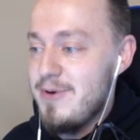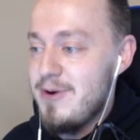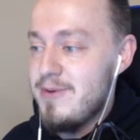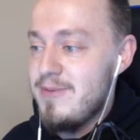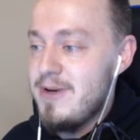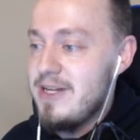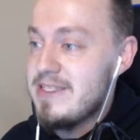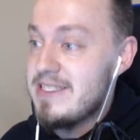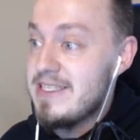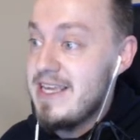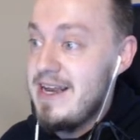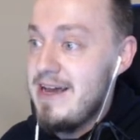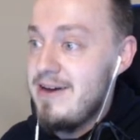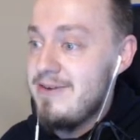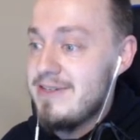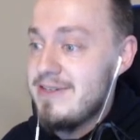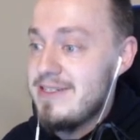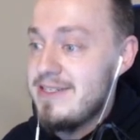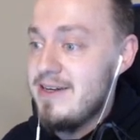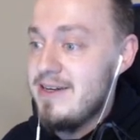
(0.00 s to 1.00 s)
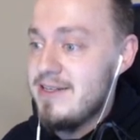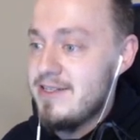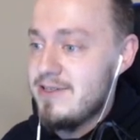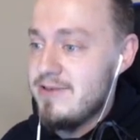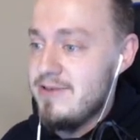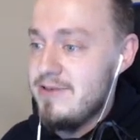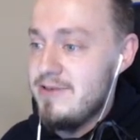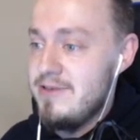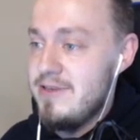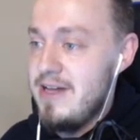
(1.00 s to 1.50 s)
Pokemon. Send out
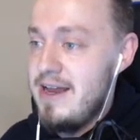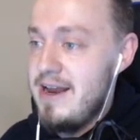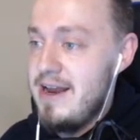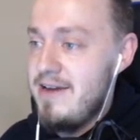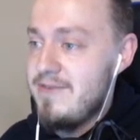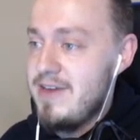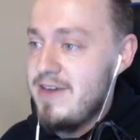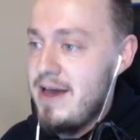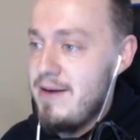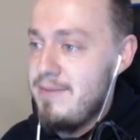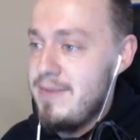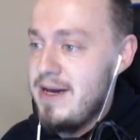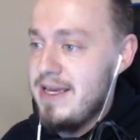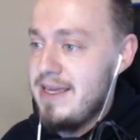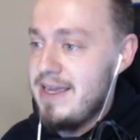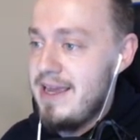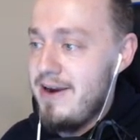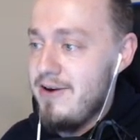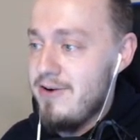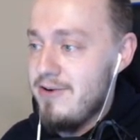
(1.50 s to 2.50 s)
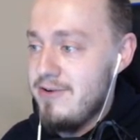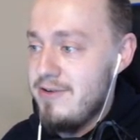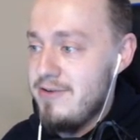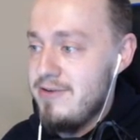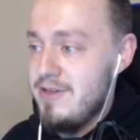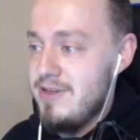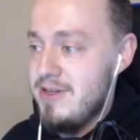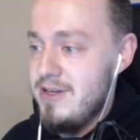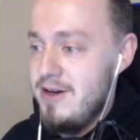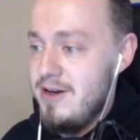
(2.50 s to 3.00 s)
Duskull, and I've got my Carol
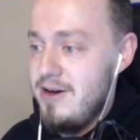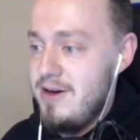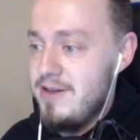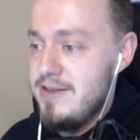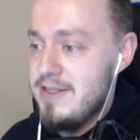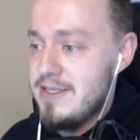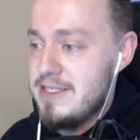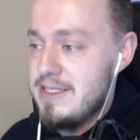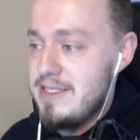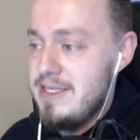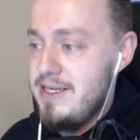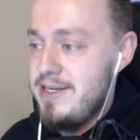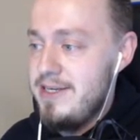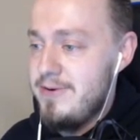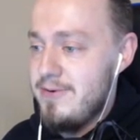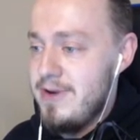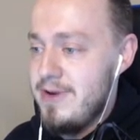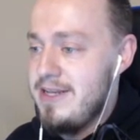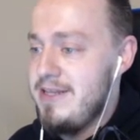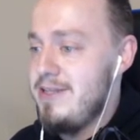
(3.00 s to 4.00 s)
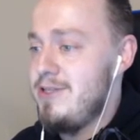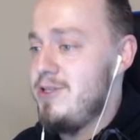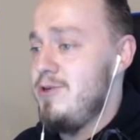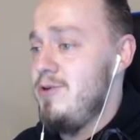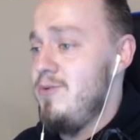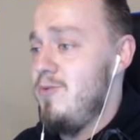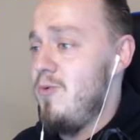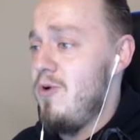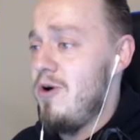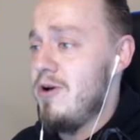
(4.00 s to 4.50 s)
on the scene ready
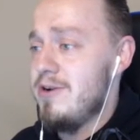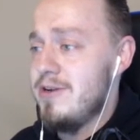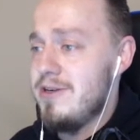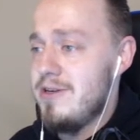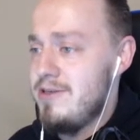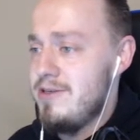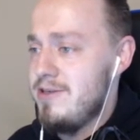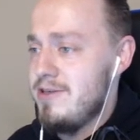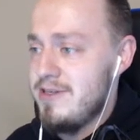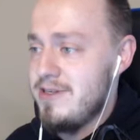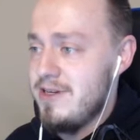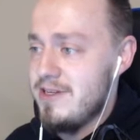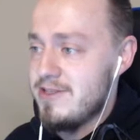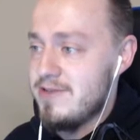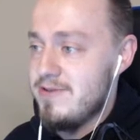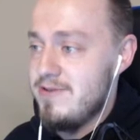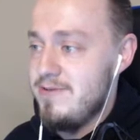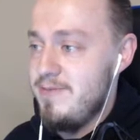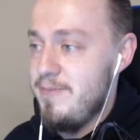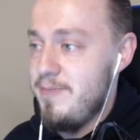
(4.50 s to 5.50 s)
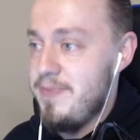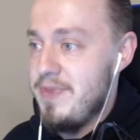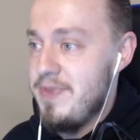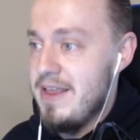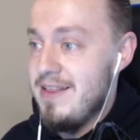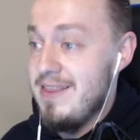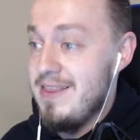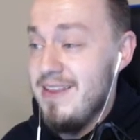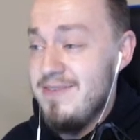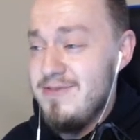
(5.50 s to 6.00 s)
to water gun your Duskull.
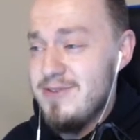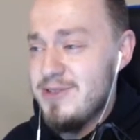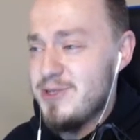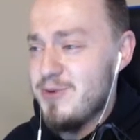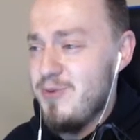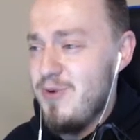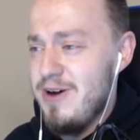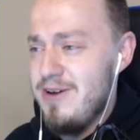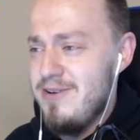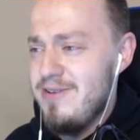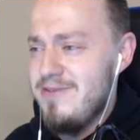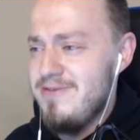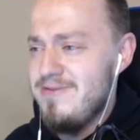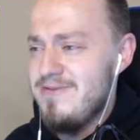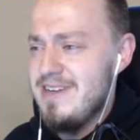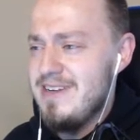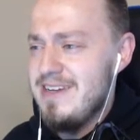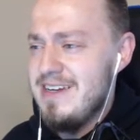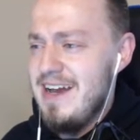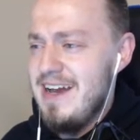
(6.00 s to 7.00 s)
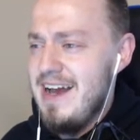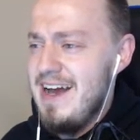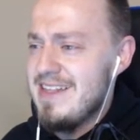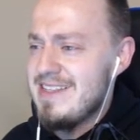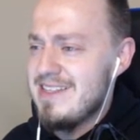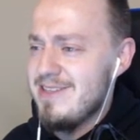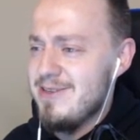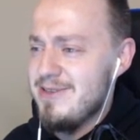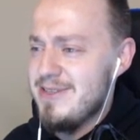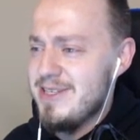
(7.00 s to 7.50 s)
Level 12?
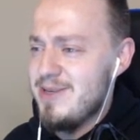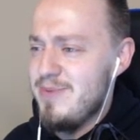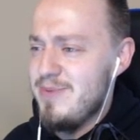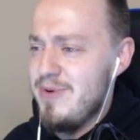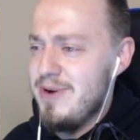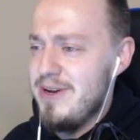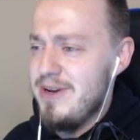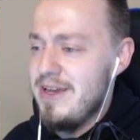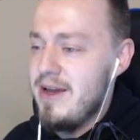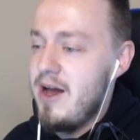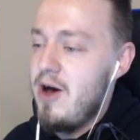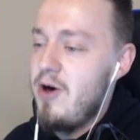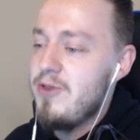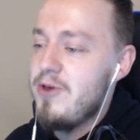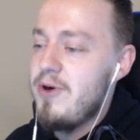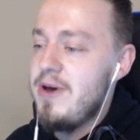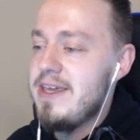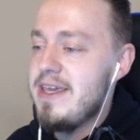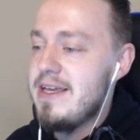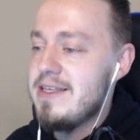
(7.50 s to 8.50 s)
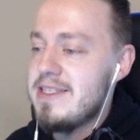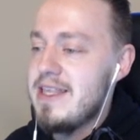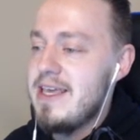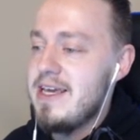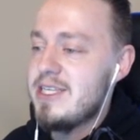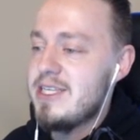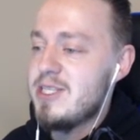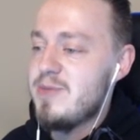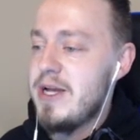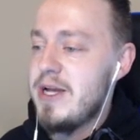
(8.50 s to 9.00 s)
That's a little disappointing. Although I guess they
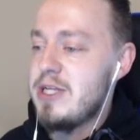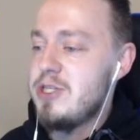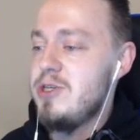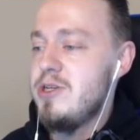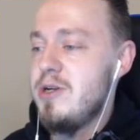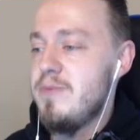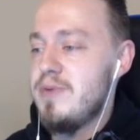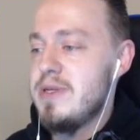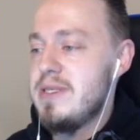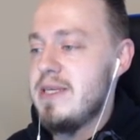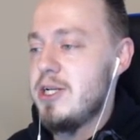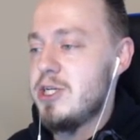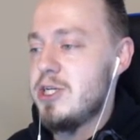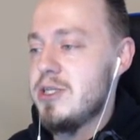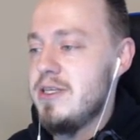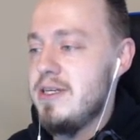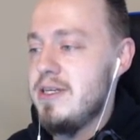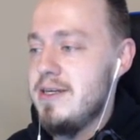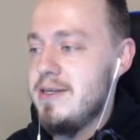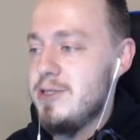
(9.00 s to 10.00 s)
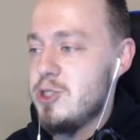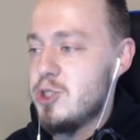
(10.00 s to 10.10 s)
expect you to potentially